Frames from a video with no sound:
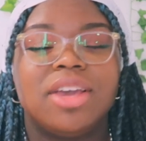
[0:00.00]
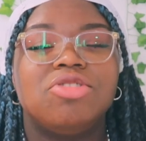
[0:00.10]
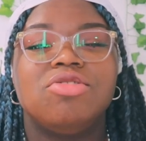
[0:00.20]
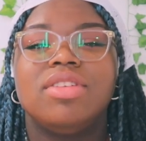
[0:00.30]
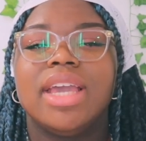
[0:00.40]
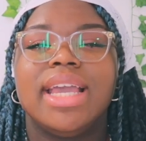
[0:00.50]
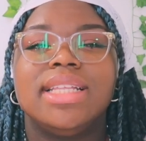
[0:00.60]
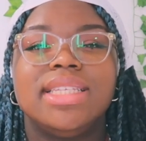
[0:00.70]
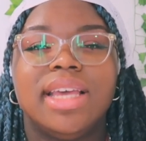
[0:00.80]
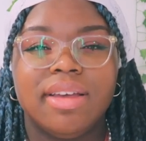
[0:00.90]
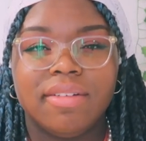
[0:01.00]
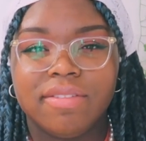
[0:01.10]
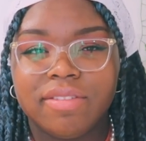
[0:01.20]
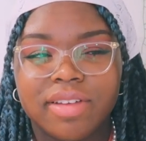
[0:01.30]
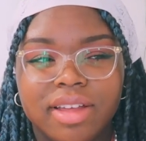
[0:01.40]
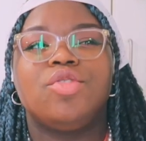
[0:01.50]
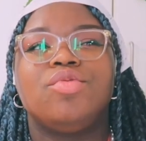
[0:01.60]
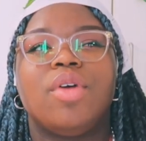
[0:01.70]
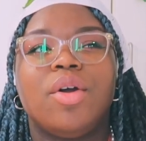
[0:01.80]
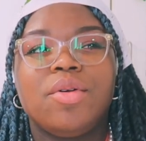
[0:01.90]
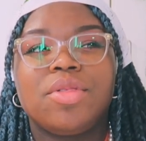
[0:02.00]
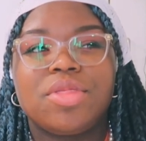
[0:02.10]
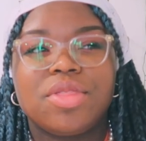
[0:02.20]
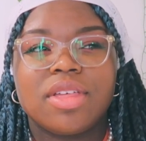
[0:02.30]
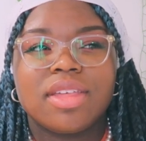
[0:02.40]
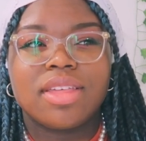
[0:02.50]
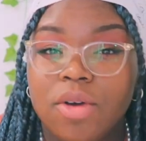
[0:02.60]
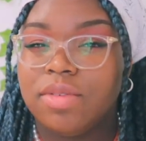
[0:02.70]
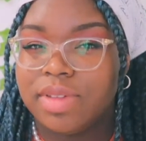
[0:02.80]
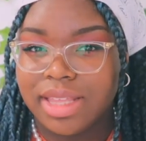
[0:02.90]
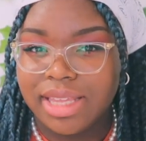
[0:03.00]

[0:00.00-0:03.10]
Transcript: creative growth over the